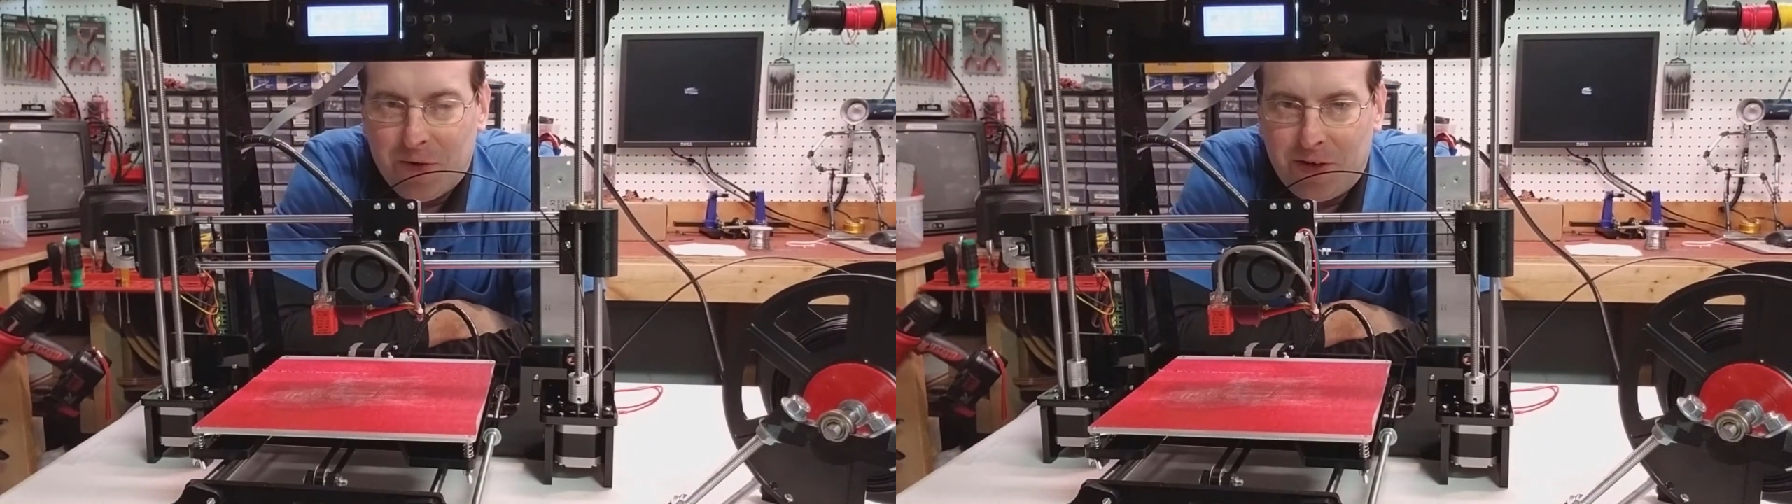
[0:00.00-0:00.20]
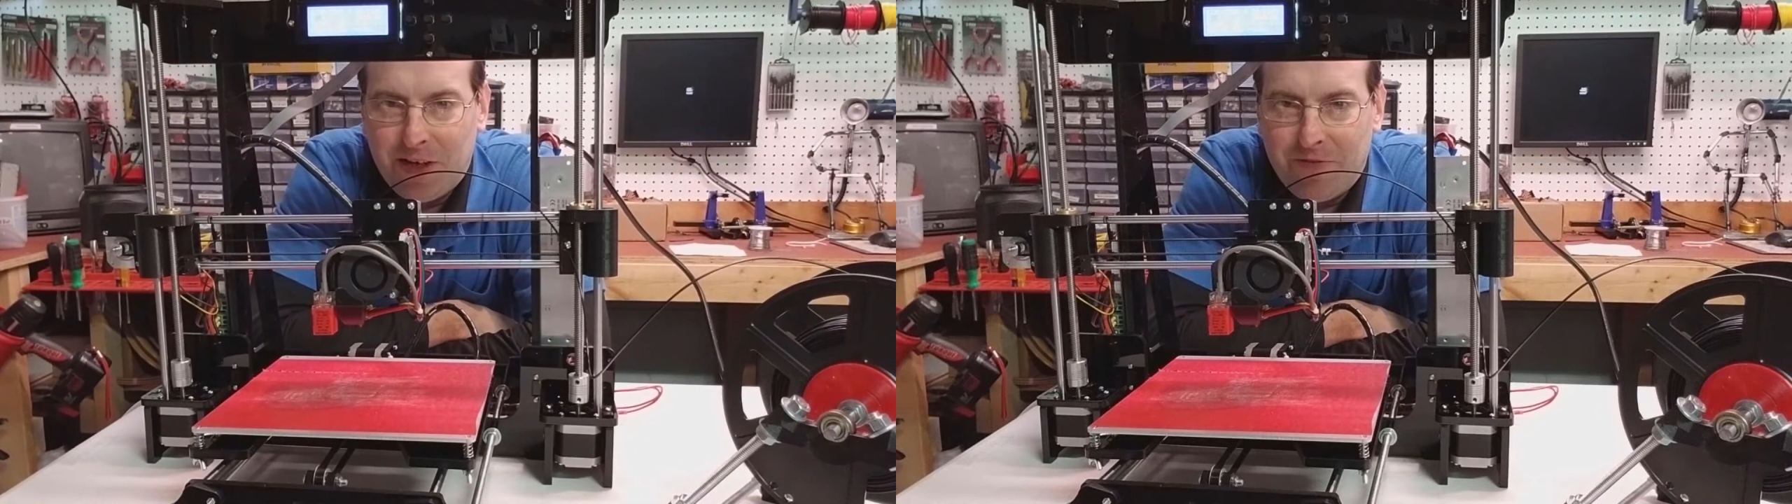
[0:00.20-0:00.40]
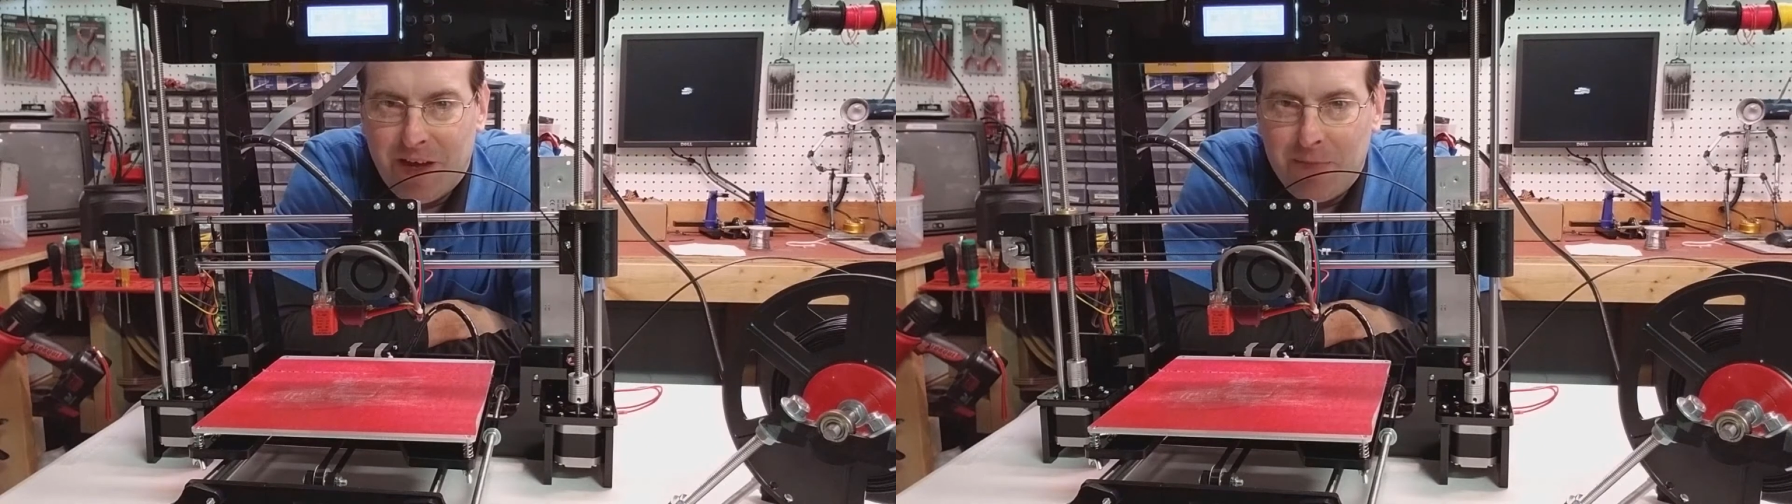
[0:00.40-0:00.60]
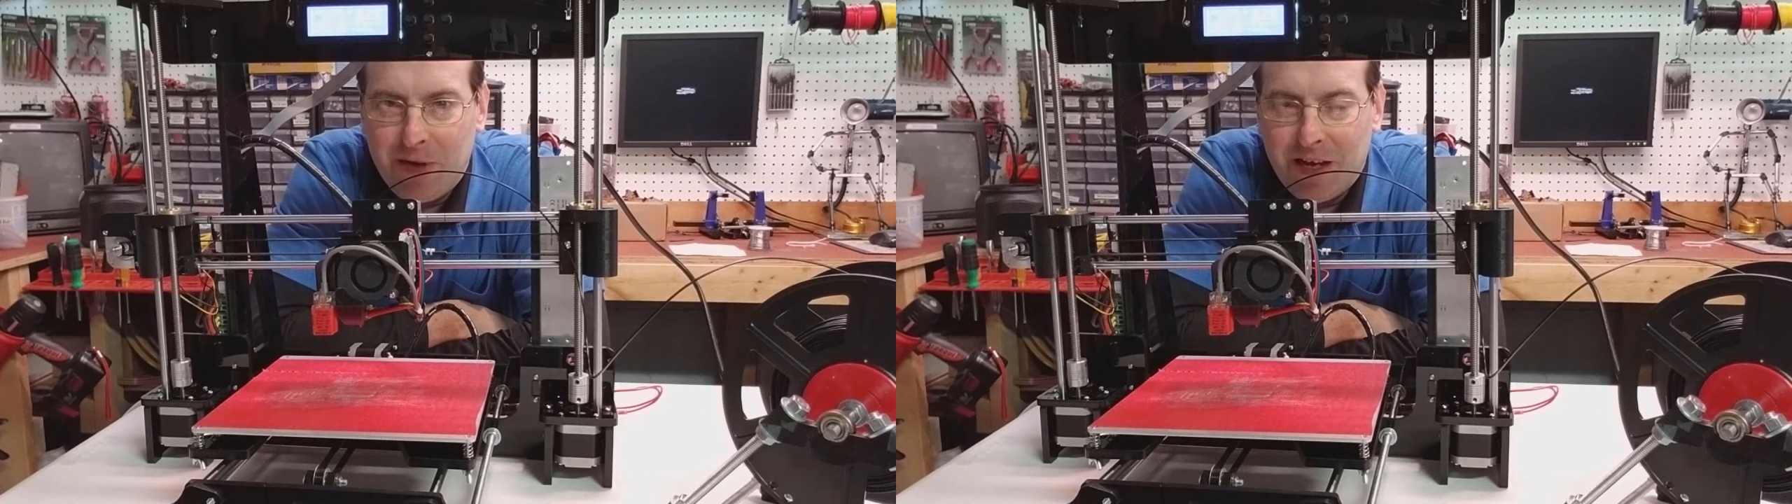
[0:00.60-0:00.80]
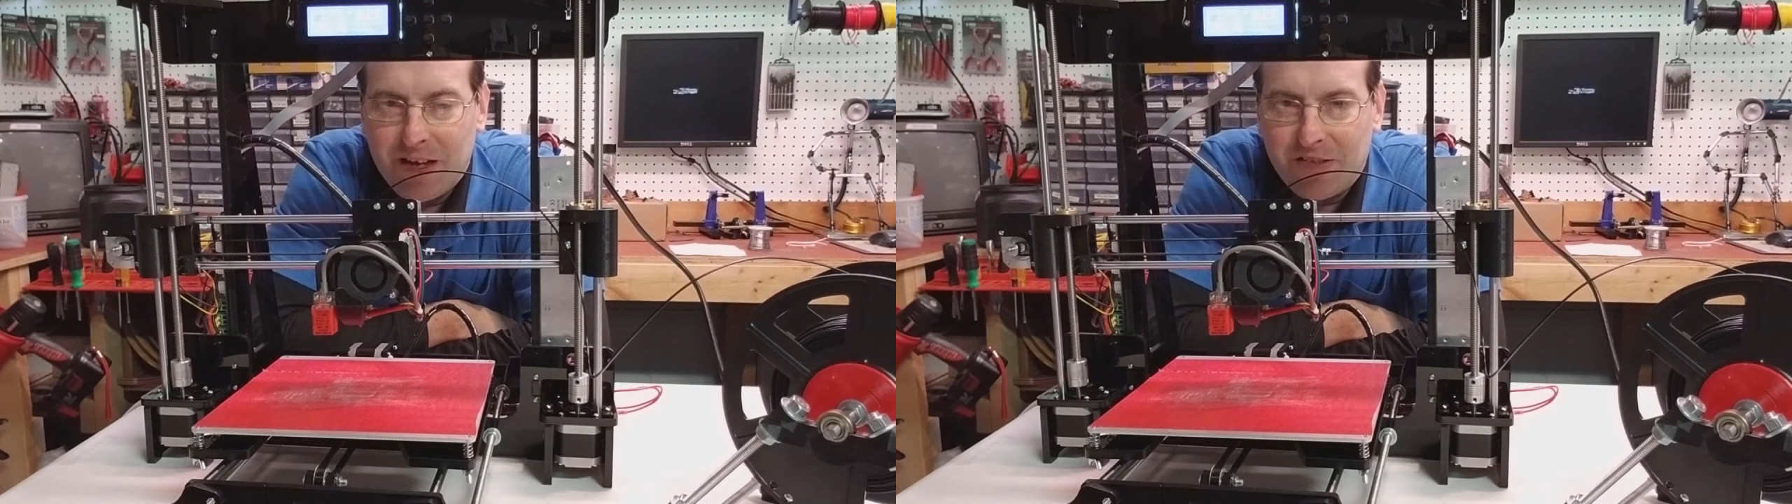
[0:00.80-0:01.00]
would give
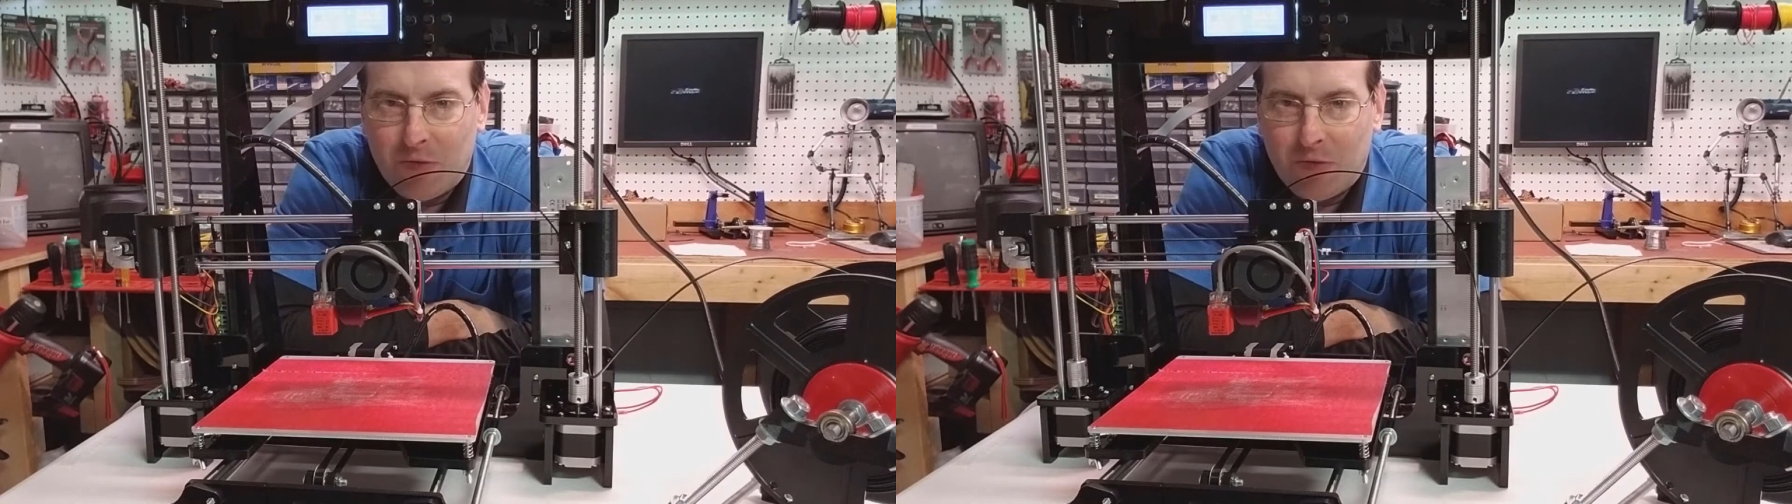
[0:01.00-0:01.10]
ABS